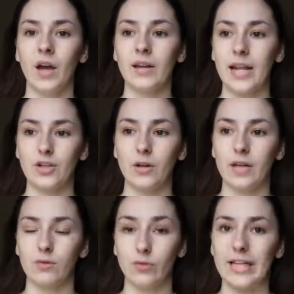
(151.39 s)
unless you
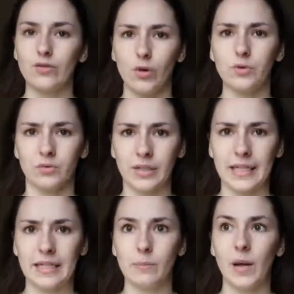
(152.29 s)
like really struggle to
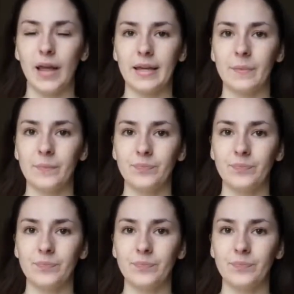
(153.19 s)
read, but like